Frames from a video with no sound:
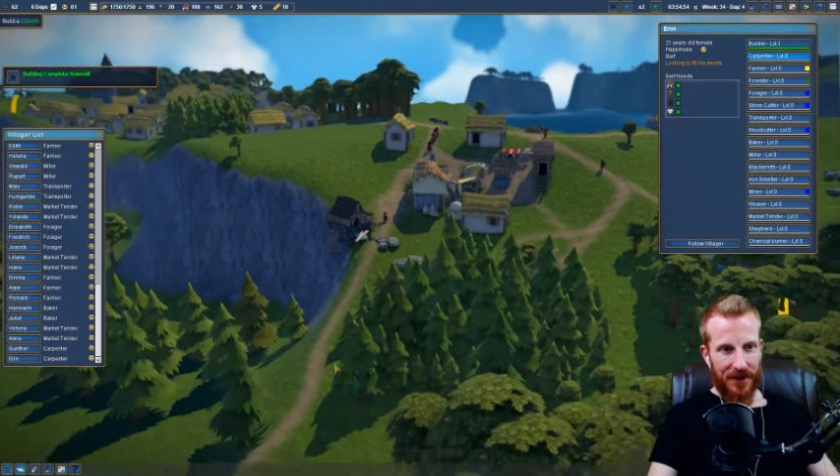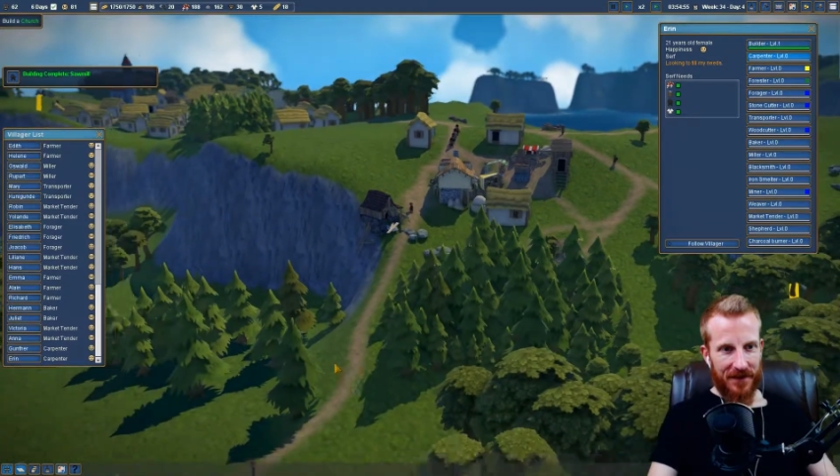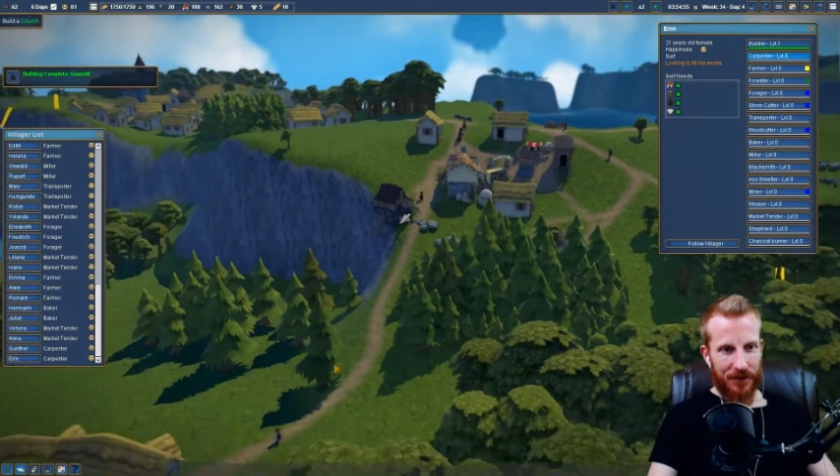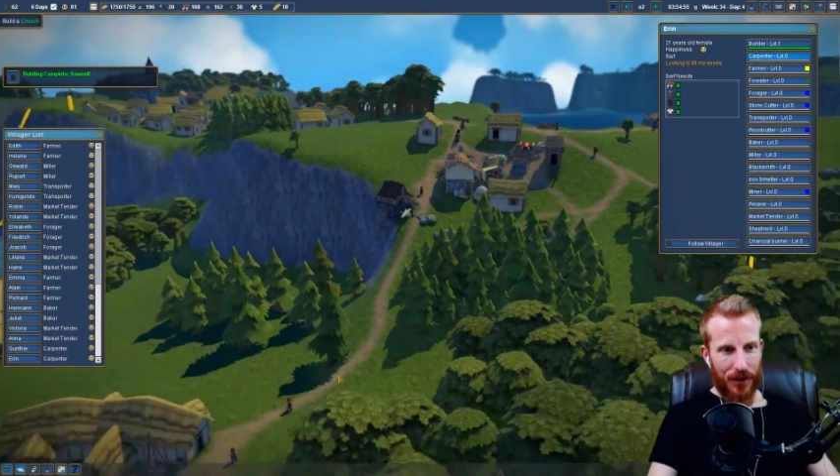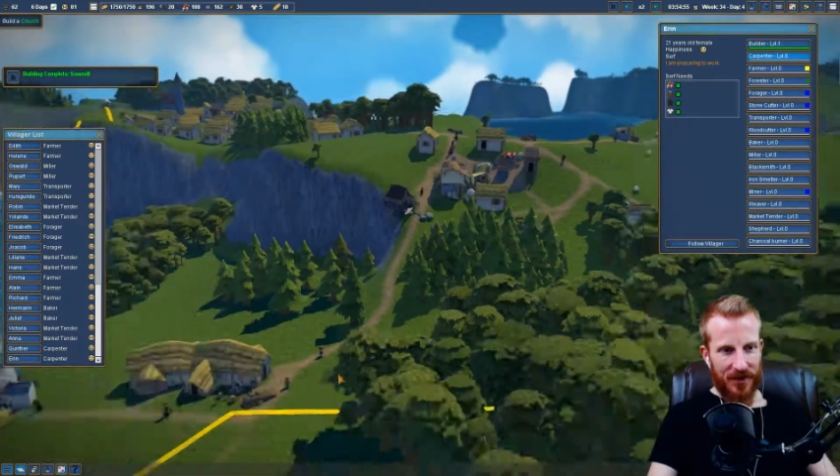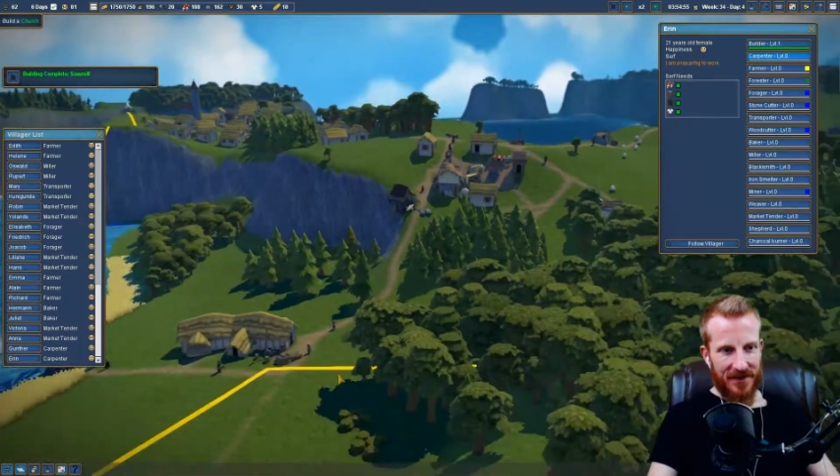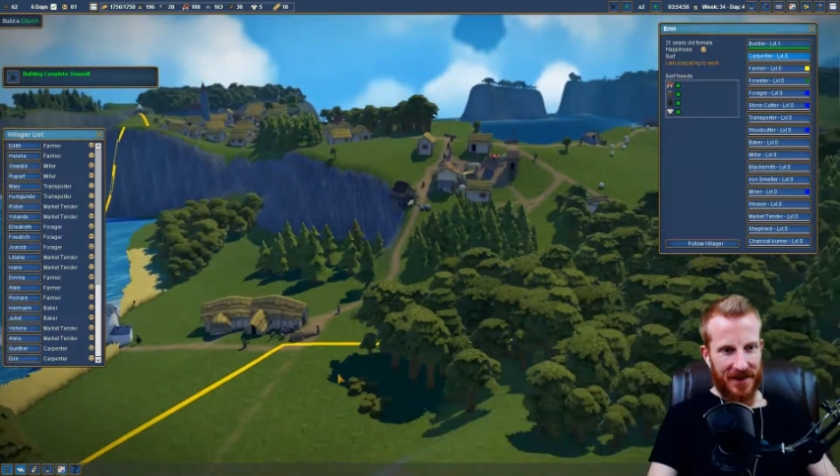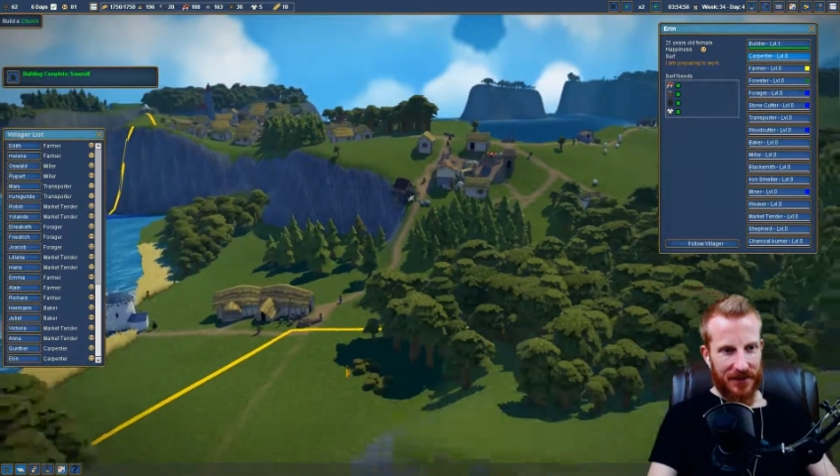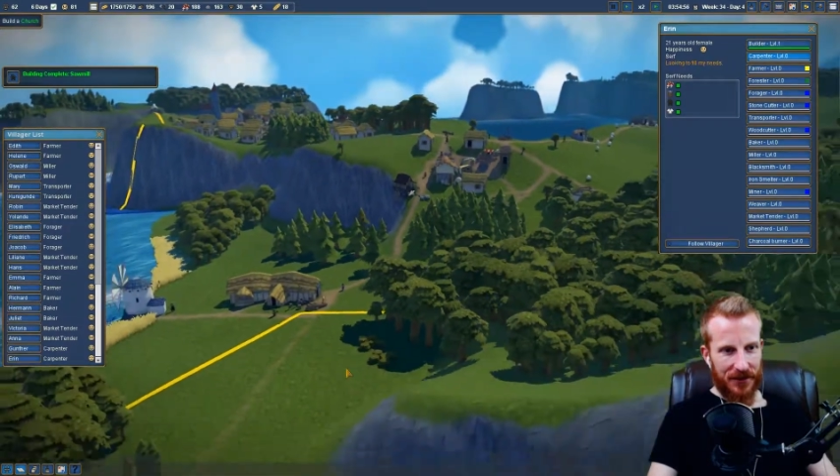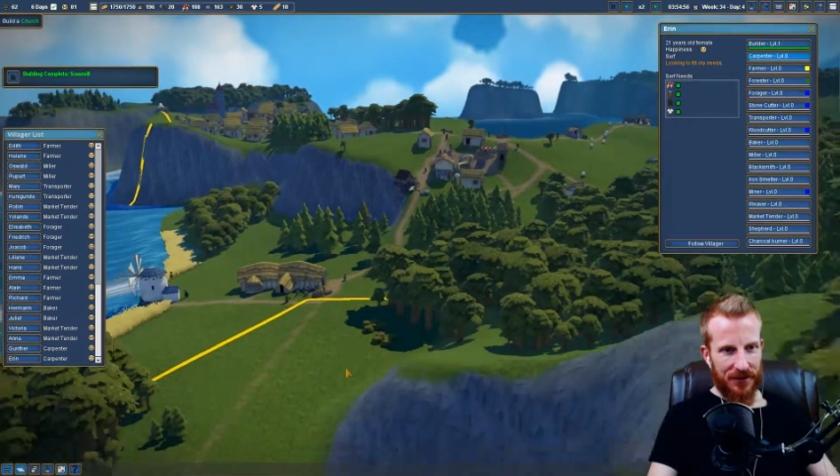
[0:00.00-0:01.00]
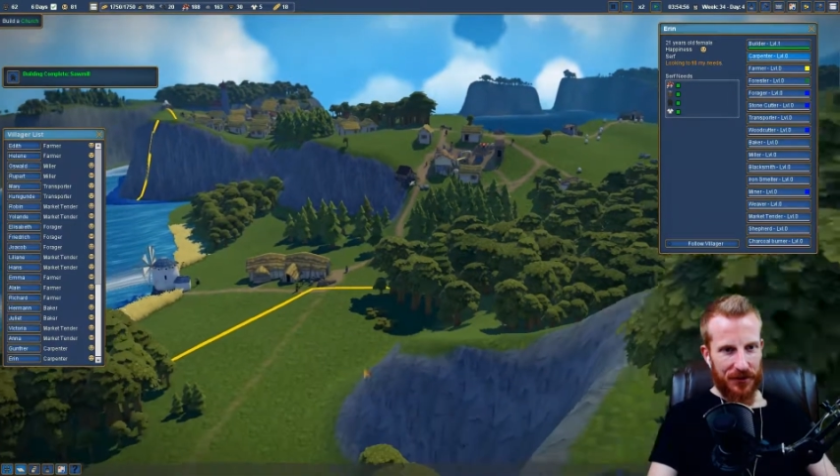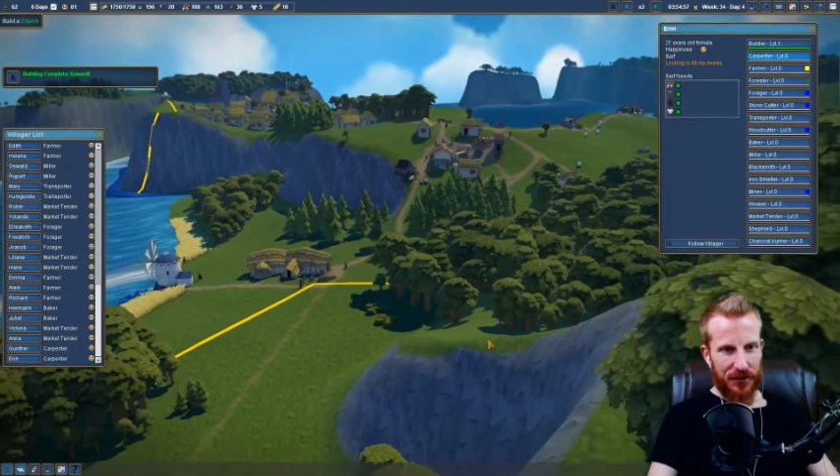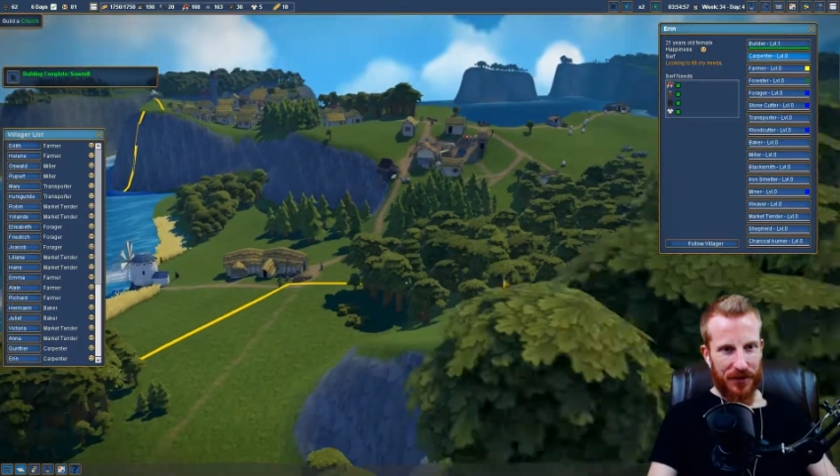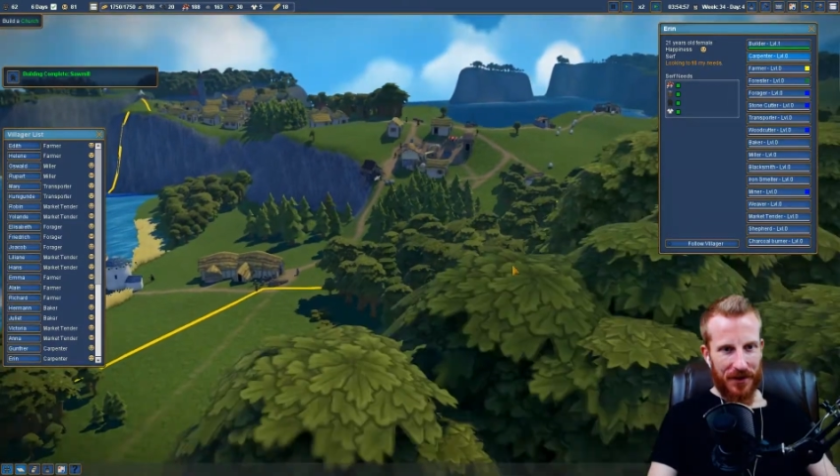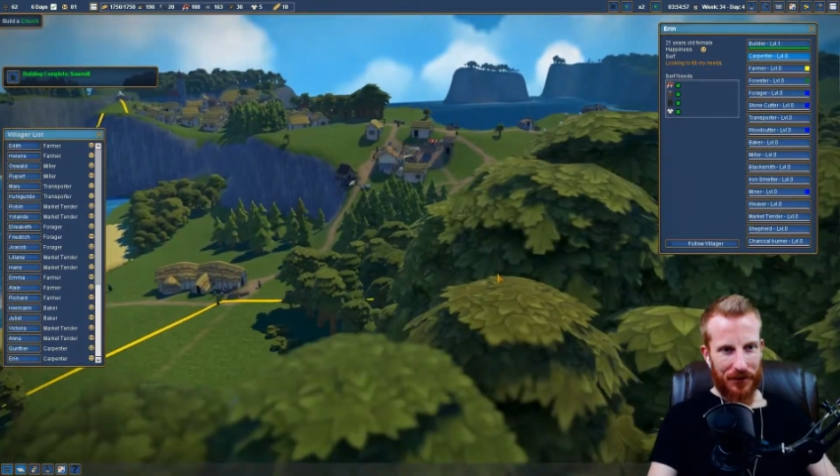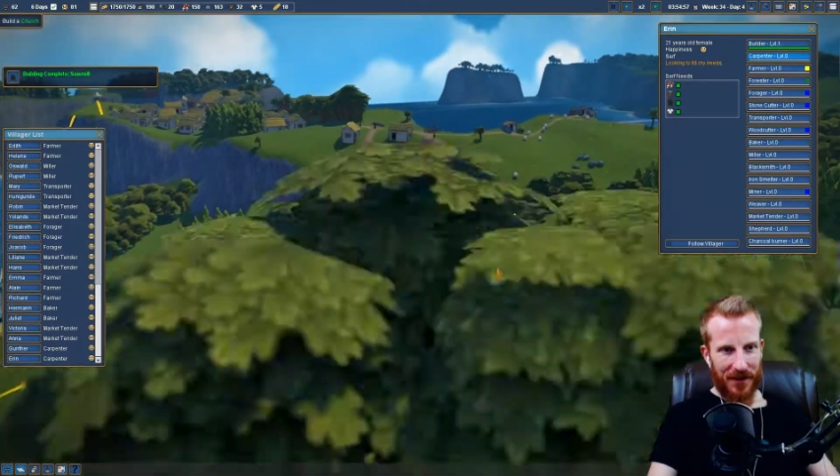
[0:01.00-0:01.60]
in this part of town is a good thing.